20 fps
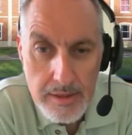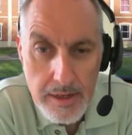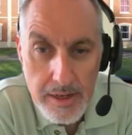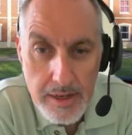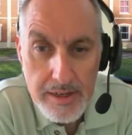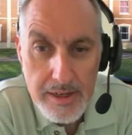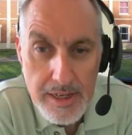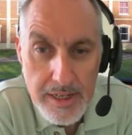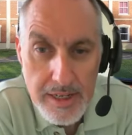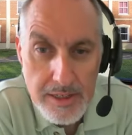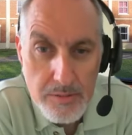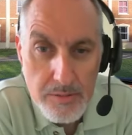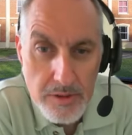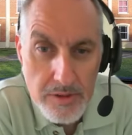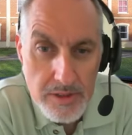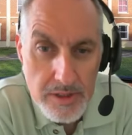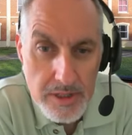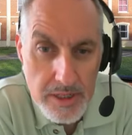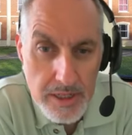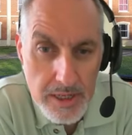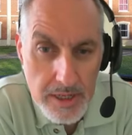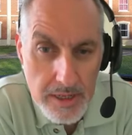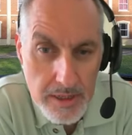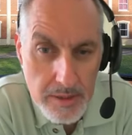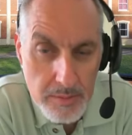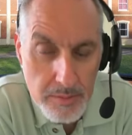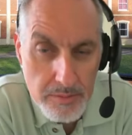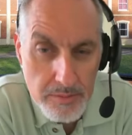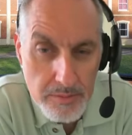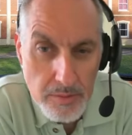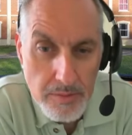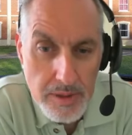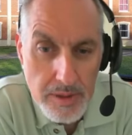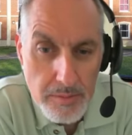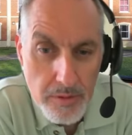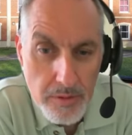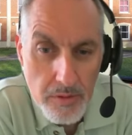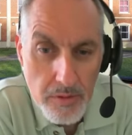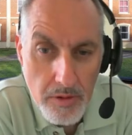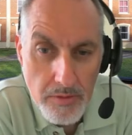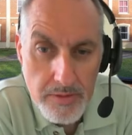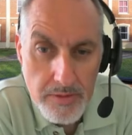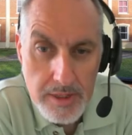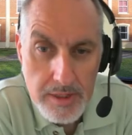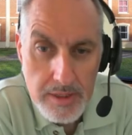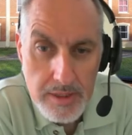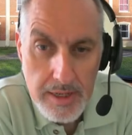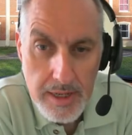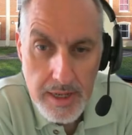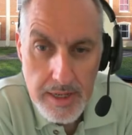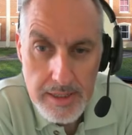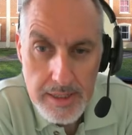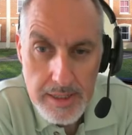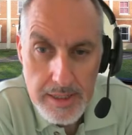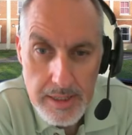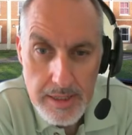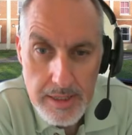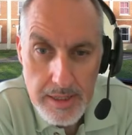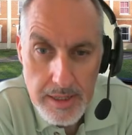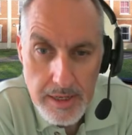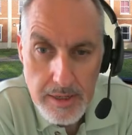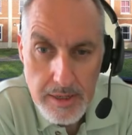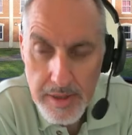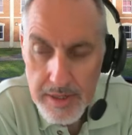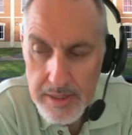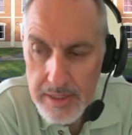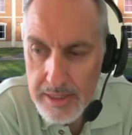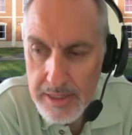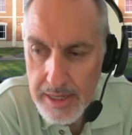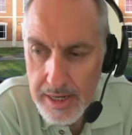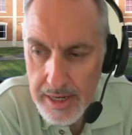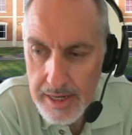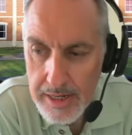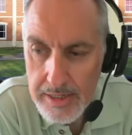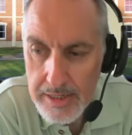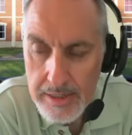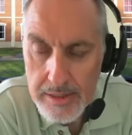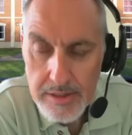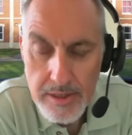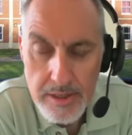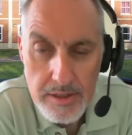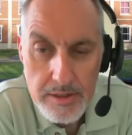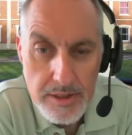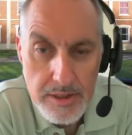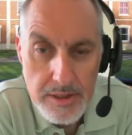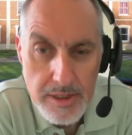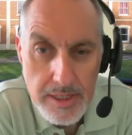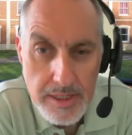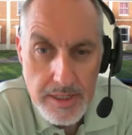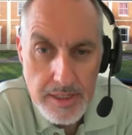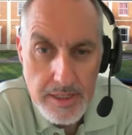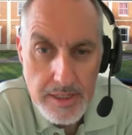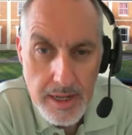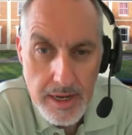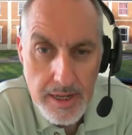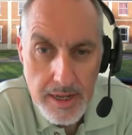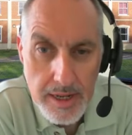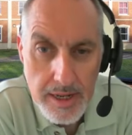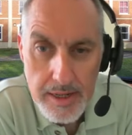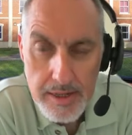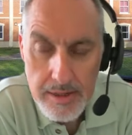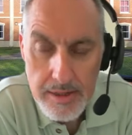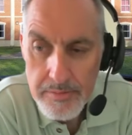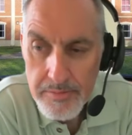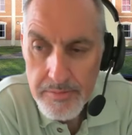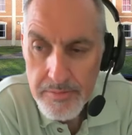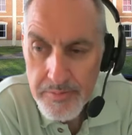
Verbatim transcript: at least once a year, probably more often than that, just to think about the tasks that you need to delegate,